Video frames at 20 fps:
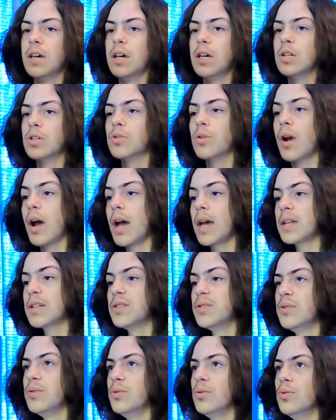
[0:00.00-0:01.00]
trying
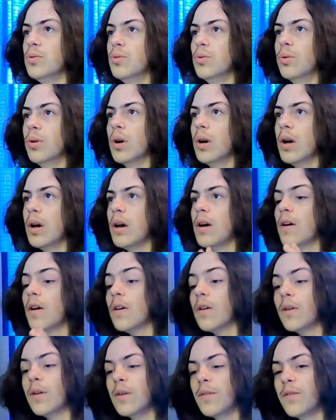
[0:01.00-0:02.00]
to
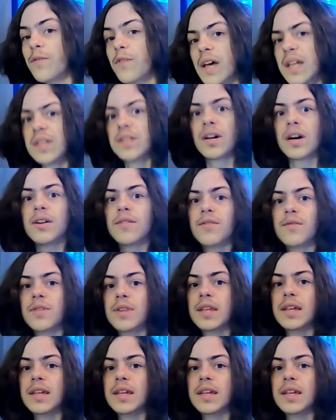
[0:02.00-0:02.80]
fend off the